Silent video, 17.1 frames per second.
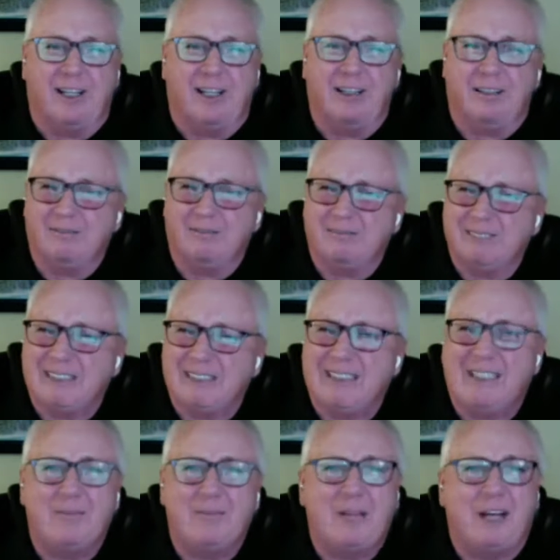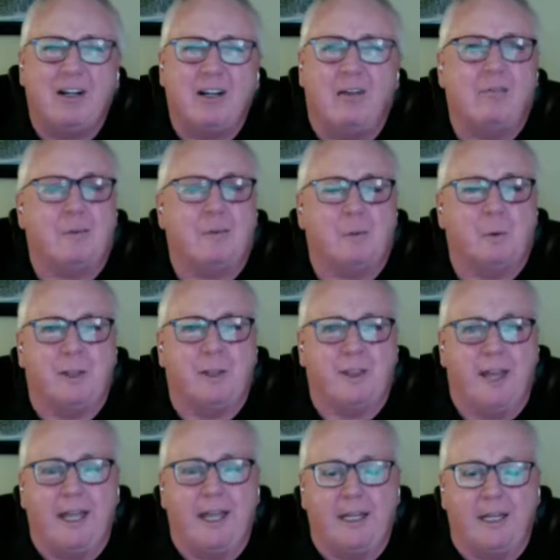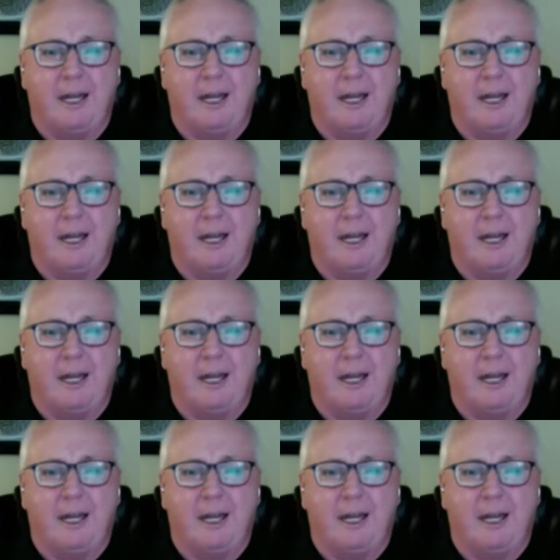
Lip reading: Like, nah, I'm not comfortable with that,